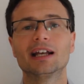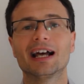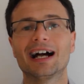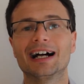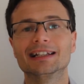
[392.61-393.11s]

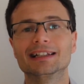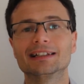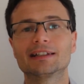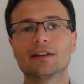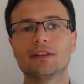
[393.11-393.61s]
and
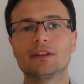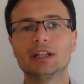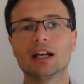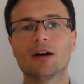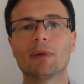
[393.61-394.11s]

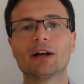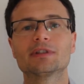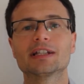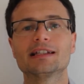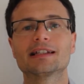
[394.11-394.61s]
the
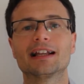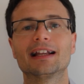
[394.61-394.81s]
amount is